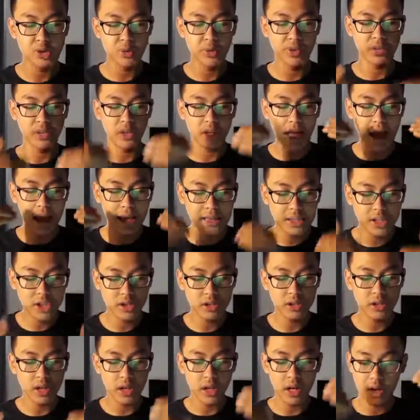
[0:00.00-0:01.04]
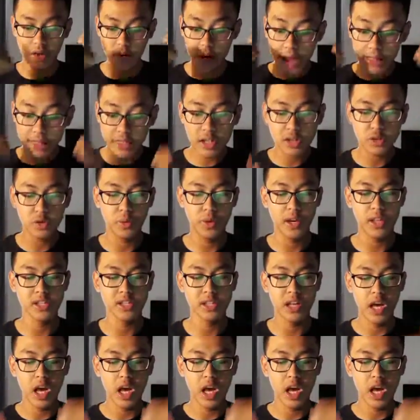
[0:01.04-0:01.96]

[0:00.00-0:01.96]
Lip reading: with each other students